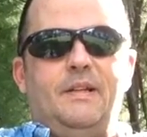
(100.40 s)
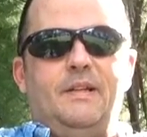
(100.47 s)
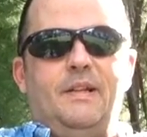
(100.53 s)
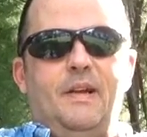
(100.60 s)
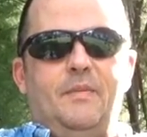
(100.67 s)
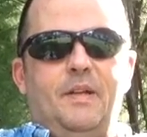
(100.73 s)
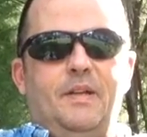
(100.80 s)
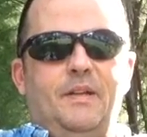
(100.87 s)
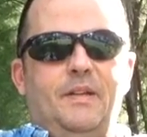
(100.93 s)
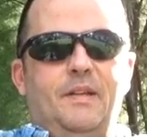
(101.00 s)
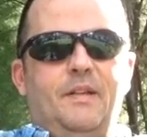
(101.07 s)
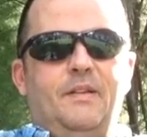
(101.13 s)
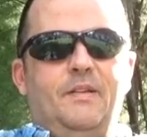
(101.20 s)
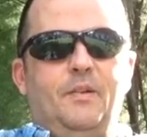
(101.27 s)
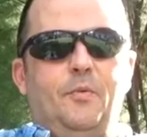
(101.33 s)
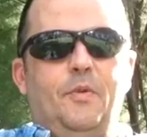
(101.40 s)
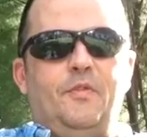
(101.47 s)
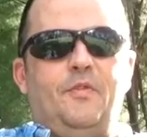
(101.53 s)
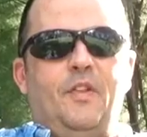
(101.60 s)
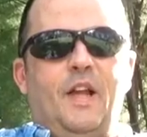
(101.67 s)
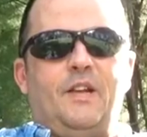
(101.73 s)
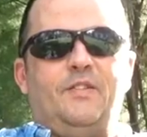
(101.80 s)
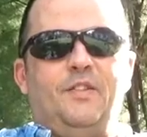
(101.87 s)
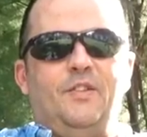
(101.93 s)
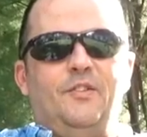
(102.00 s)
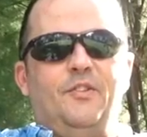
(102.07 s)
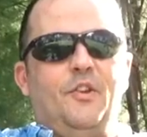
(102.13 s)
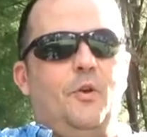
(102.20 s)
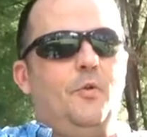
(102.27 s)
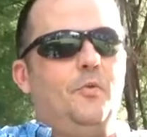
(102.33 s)
I'm in the reflection
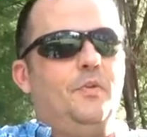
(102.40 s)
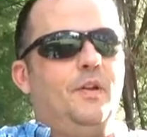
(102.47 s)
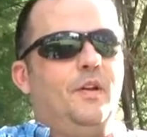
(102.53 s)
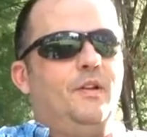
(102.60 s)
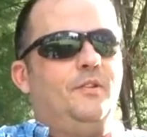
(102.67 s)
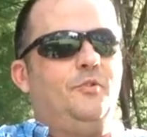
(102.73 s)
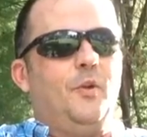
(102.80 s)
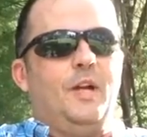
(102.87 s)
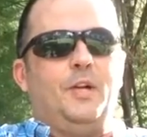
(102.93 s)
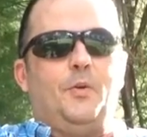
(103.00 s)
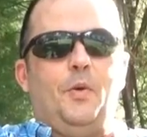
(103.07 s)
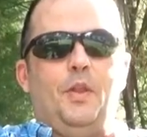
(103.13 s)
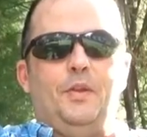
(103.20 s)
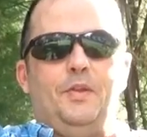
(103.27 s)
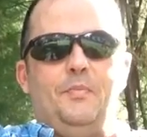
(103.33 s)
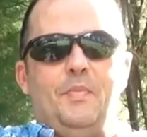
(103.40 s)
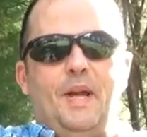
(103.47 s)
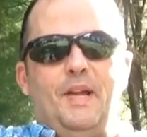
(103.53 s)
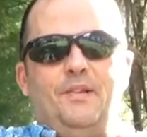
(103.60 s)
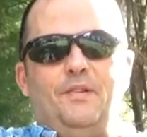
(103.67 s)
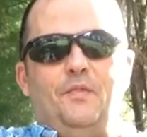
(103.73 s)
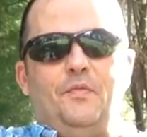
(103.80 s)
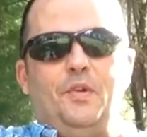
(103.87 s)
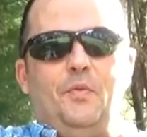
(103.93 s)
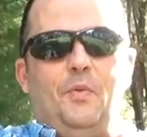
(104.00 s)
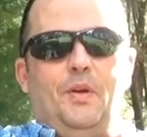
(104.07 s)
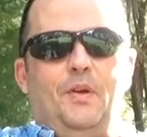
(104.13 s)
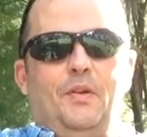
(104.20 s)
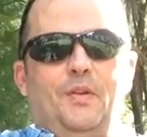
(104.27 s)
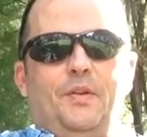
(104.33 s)
zone, tranquility base, if you
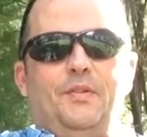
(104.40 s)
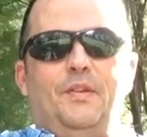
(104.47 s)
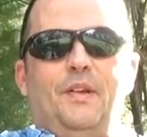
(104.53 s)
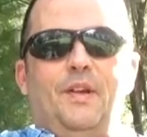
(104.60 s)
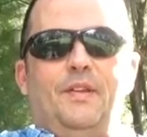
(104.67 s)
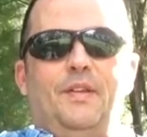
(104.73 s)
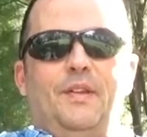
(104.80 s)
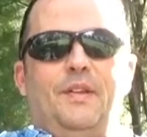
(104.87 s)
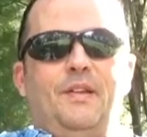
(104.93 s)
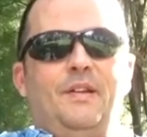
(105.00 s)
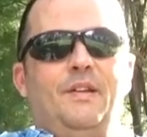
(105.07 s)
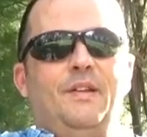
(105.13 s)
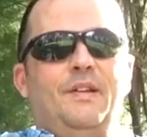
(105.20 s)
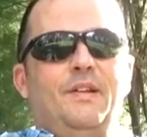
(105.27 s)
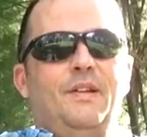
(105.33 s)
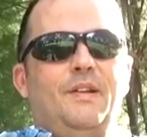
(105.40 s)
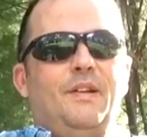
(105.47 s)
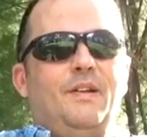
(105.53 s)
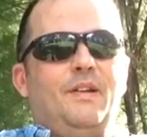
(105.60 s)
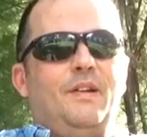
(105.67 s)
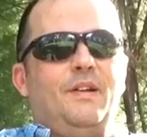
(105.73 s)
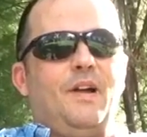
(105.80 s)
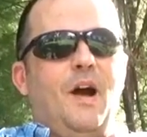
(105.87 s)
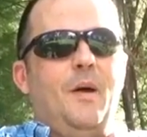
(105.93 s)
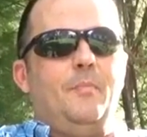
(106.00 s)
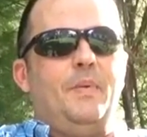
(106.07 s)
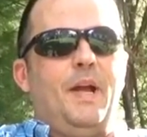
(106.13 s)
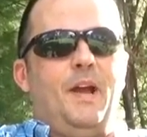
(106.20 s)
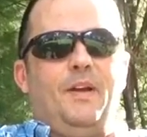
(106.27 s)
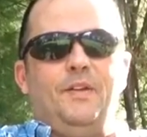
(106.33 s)
will, on the
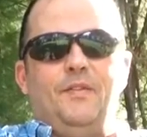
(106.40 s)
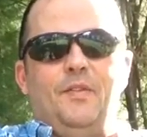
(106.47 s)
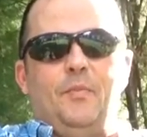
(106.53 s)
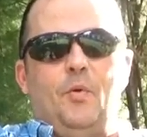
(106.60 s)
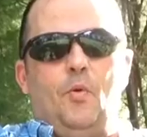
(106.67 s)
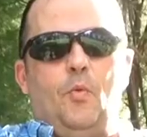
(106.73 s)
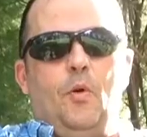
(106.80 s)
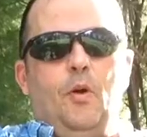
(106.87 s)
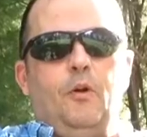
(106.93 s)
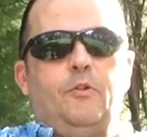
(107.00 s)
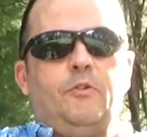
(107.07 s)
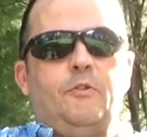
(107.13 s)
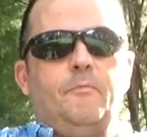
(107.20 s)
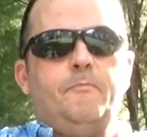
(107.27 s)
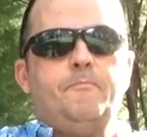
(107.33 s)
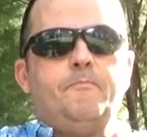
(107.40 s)
compound of the Bulwarks.